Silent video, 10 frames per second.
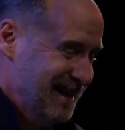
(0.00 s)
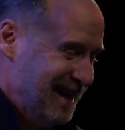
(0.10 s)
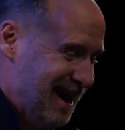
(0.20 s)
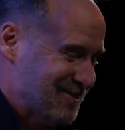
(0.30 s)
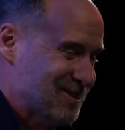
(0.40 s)

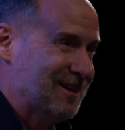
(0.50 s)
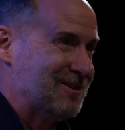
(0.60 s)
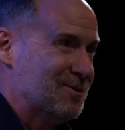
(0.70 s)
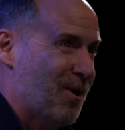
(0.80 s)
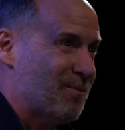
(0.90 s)
I'll send
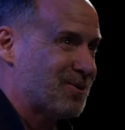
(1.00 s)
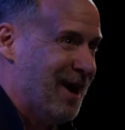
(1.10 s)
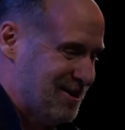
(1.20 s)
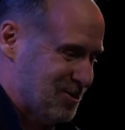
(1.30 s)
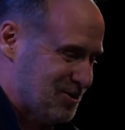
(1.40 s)
it to Bob
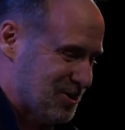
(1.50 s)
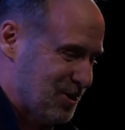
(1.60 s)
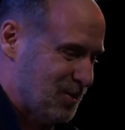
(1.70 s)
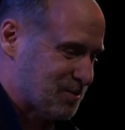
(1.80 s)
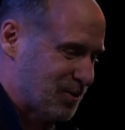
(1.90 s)
Cratchit's,
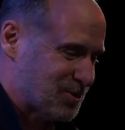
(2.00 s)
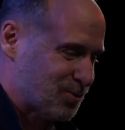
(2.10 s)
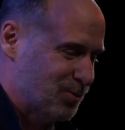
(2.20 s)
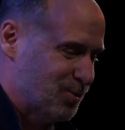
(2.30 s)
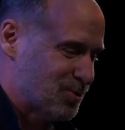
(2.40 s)
whispered
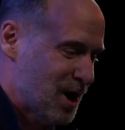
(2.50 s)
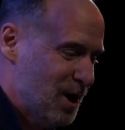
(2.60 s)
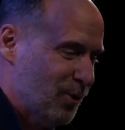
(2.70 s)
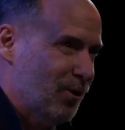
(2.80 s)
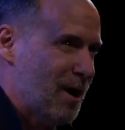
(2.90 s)
Scrooge,
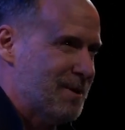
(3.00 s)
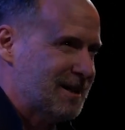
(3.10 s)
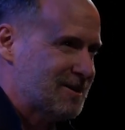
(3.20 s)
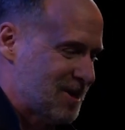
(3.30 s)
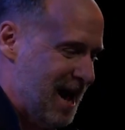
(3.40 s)
rubbing
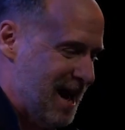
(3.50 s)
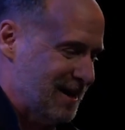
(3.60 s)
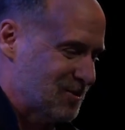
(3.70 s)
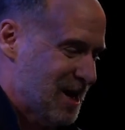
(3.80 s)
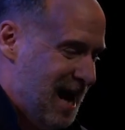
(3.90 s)
his
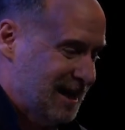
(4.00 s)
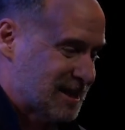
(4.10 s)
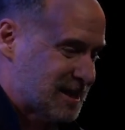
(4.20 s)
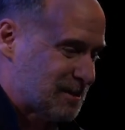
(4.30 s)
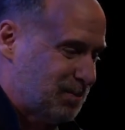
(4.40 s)
hands and
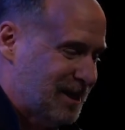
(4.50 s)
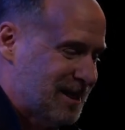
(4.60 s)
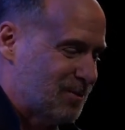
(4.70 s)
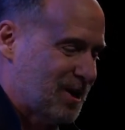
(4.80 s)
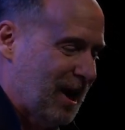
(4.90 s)

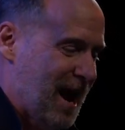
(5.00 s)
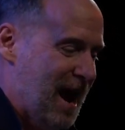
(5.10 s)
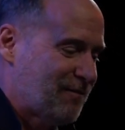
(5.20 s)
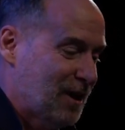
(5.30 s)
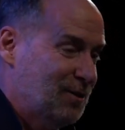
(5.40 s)
splitting with a
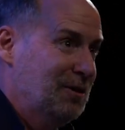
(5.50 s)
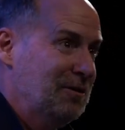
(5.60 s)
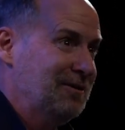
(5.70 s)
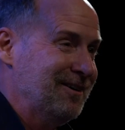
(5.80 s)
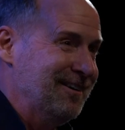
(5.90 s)
laugh.
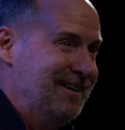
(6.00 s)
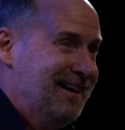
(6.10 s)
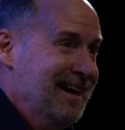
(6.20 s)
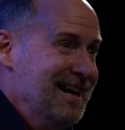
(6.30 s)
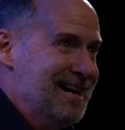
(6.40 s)

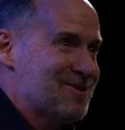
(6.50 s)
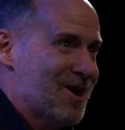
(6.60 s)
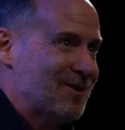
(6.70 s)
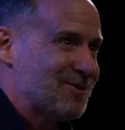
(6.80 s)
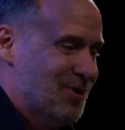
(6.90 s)
He
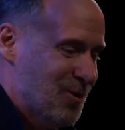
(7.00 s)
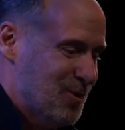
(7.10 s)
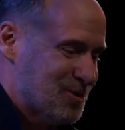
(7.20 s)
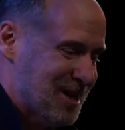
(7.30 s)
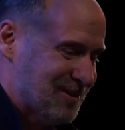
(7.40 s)
shan't know
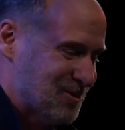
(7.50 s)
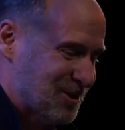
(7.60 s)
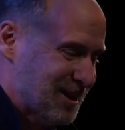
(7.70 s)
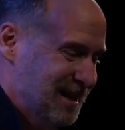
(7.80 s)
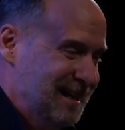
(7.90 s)
who sends
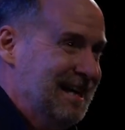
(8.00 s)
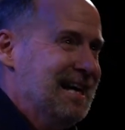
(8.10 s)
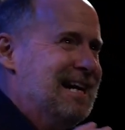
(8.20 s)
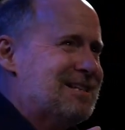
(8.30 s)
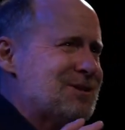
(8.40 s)
it.
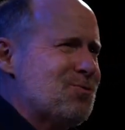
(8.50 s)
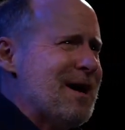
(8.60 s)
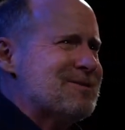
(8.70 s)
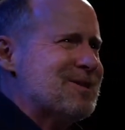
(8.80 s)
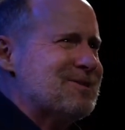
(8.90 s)
It's
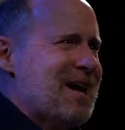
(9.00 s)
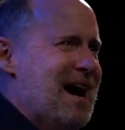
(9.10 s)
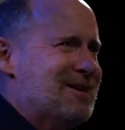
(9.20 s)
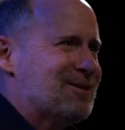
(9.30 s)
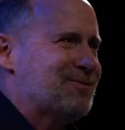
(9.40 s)
twice the
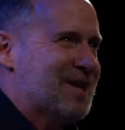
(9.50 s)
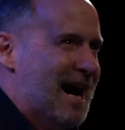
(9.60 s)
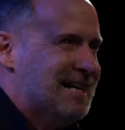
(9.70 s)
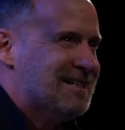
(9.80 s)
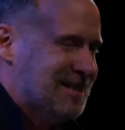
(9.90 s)
size of
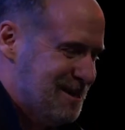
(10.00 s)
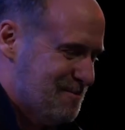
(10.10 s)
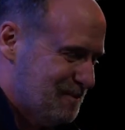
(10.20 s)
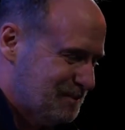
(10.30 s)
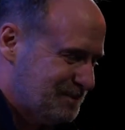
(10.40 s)
Tiny
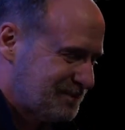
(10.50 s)
Tim.